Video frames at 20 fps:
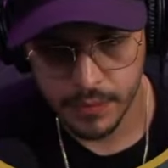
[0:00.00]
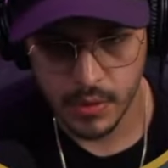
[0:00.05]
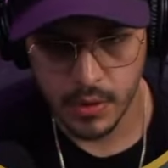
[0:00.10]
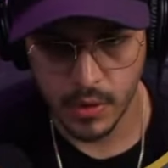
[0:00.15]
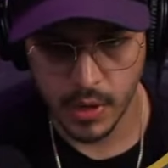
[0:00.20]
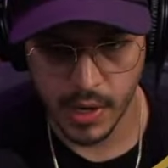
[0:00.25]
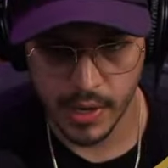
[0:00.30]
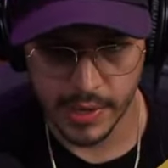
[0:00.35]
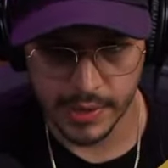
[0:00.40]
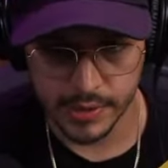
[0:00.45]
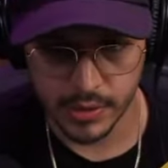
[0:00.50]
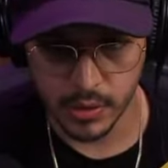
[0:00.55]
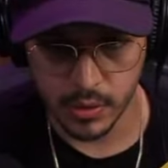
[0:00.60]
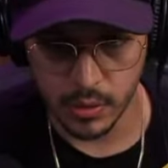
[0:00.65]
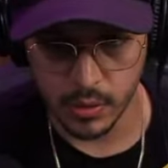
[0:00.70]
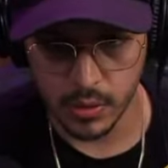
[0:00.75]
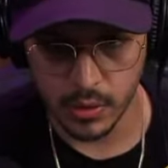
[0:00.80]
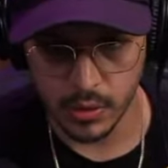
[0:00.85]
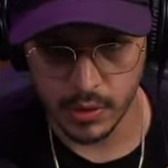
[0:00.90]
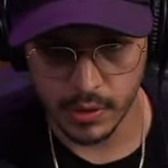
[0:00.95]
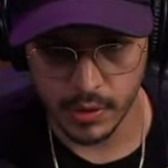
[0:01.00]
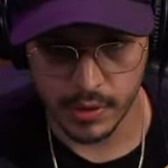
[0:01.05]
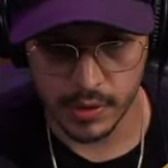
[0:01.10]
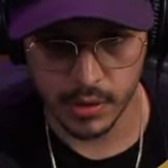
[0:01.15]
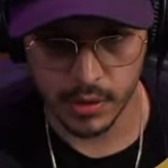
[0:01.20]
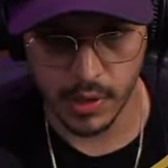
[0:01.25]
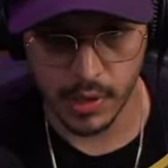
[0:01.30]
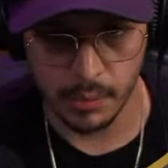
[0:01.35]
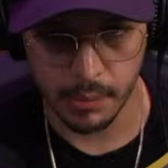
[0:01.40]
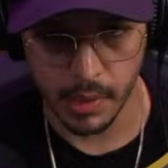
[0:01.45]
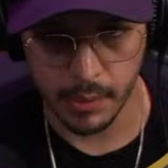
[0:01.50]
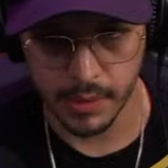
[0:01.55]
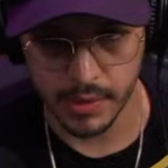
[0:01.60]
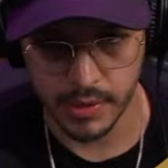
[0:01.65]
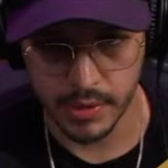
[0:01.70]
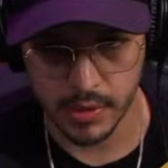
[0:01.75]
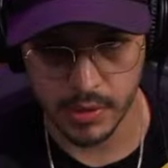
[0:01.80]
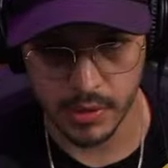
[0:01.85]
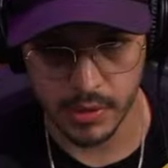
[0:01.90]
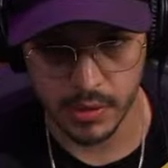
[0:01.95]
Okay, that's cool. Let's go ahead and maybe
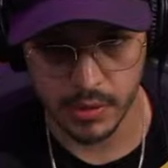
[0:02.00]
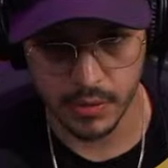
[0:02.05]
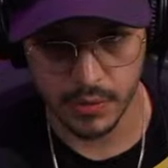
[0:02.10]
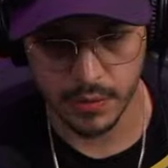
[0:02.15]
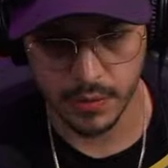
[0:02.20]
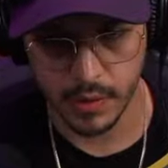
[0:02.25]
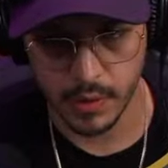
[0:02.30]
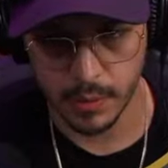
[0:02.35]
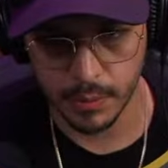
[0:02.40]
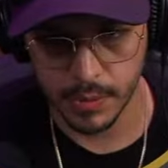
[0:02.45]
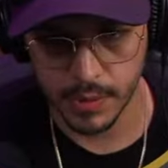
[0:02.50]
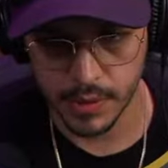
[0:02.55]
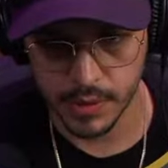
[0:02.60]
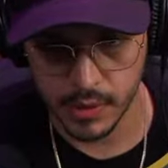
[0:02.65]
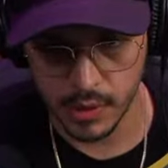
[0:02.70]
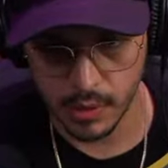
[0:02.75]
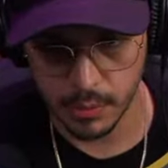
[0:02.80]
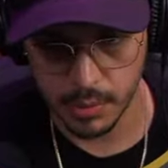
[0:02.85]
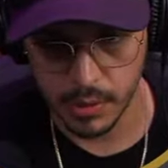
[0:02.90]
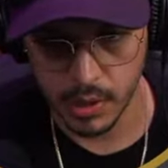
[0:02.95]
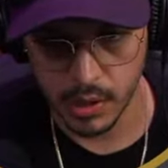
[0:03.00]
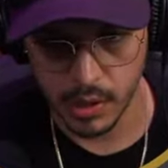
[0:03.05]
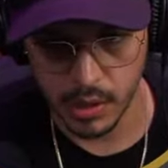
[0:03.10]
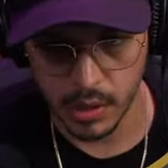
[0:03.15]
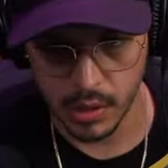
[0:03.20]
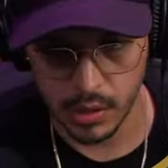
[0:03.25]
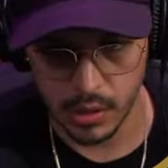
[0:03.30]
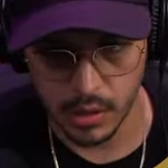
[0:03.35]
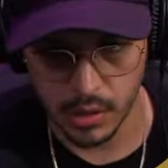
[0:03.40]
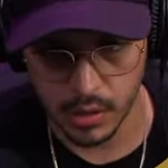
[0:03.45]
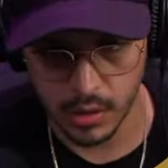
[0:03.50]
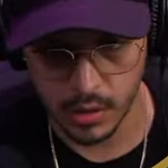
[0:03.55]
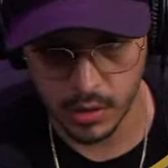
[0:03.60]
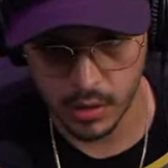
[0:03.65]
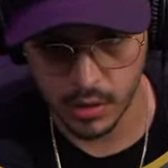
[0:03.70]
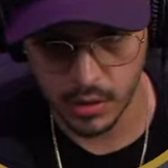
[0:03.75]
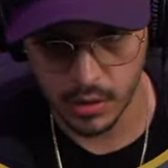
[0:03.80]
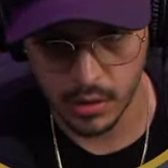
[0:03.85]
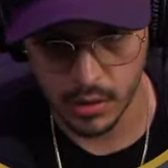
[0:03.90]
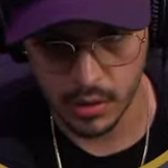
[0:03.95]
flip this up here.
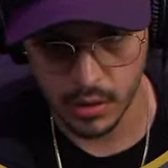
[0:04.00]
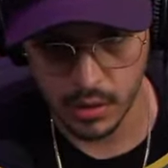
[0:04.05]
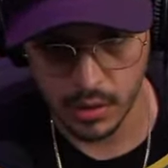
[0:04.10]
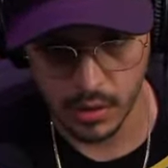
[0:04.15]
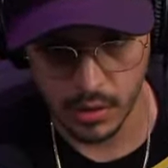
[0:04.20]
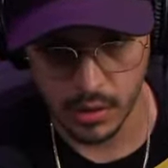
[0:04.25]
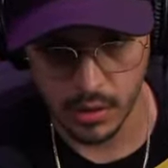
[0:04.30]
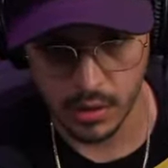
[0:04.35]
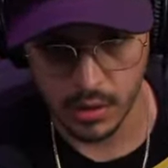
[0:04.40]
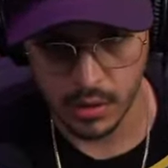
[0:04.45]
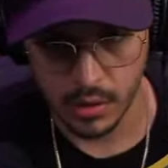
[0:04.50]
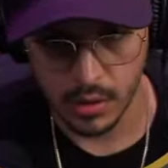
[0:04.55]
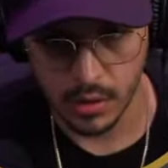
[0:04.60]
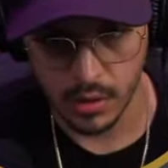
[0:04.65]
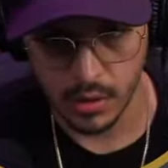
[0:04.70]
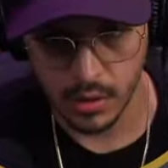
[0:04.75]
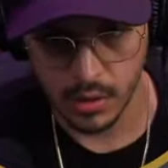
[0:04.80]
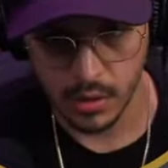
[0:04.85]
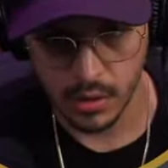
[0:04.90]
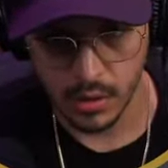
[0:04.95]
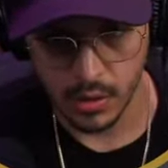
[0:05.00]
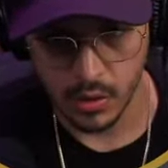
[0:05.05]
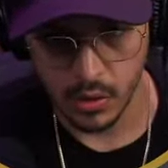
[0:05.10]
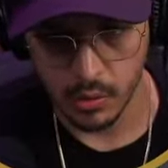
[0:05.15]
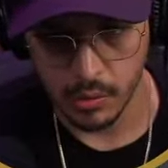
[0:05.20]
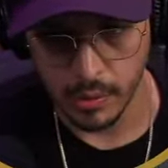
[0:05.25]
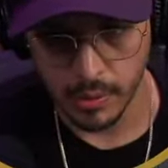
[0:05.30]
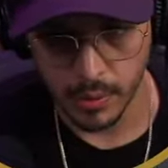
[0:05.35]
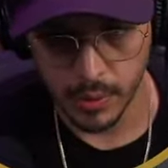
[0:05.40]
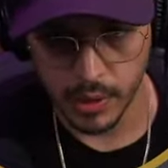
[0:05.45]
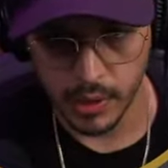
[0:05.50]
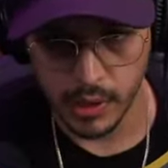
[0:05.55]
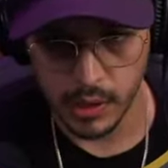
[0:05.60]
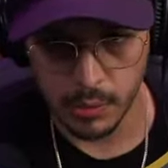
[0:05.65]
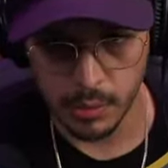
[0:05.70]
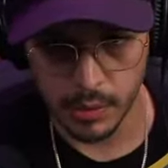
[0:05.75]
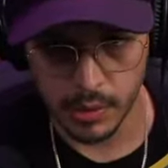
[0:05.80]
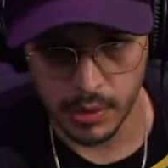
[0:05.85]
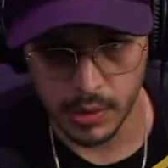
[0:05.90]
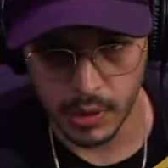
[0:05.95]
Or maybe we
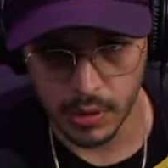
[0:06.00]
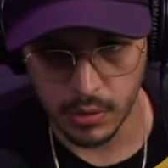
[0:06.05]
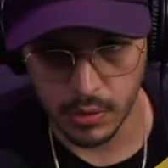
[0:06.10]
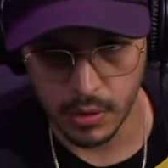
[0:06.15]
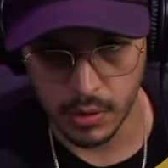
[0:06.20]
keep it down